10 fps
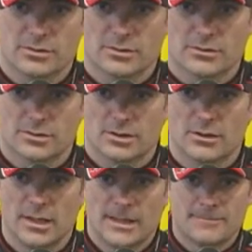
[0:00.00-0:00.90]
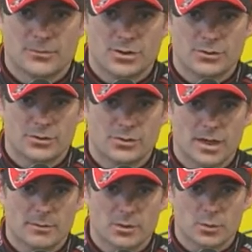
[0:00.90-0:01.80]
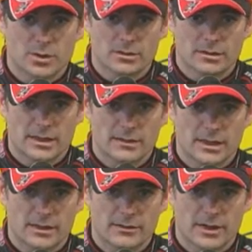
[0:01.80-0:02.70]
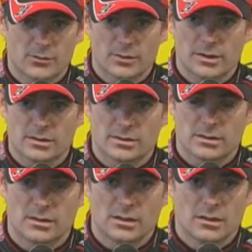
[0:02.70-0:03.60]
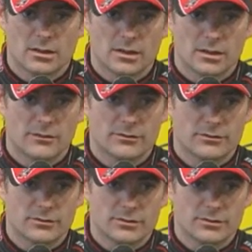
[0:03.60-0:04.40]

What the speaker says: So you got to be willing to take that risk of,